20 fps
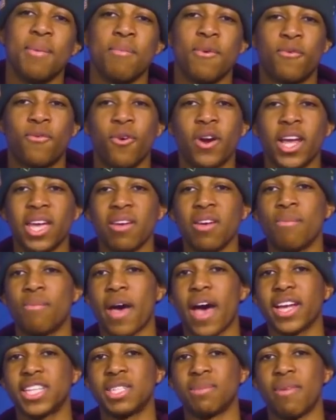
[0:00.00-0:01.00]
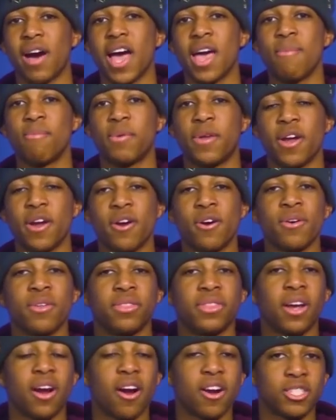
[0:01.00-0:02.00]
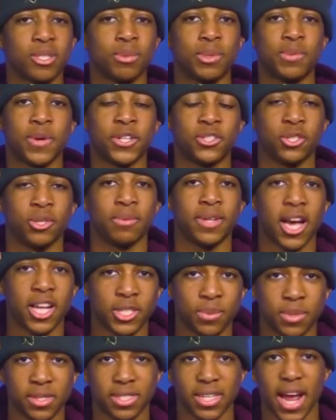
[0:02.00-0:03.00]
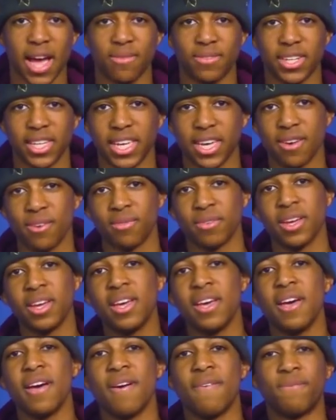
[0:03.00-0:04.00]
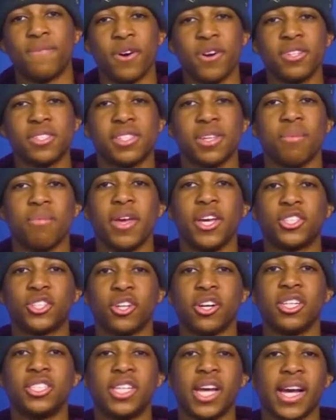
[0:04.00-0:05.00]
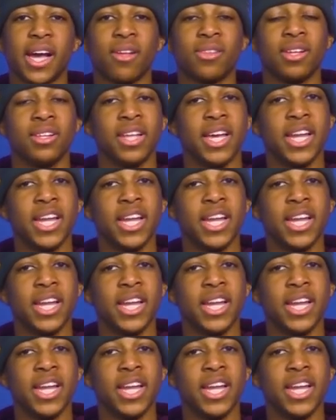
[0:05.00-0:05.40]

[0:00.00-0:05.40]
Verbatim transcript: Before I give it back to Maya and Piero, there are some special announcements that I have to give. First, make sure to check out the